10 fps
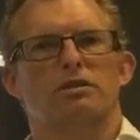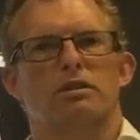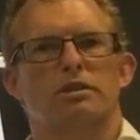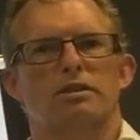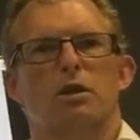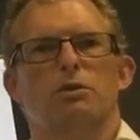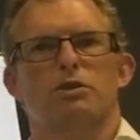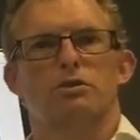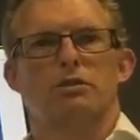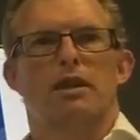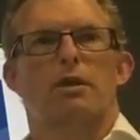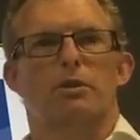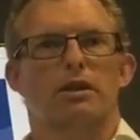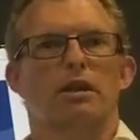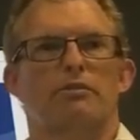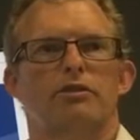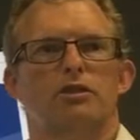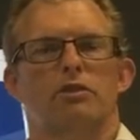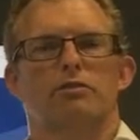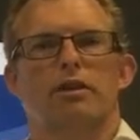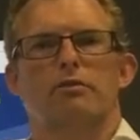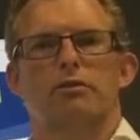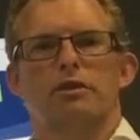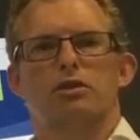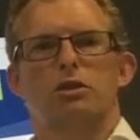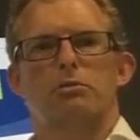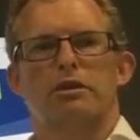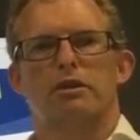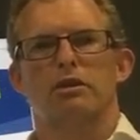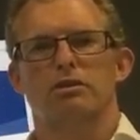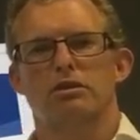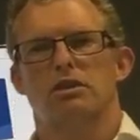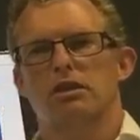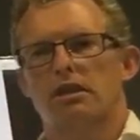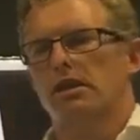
there's no issues and how we can leverage off that for this new methodology.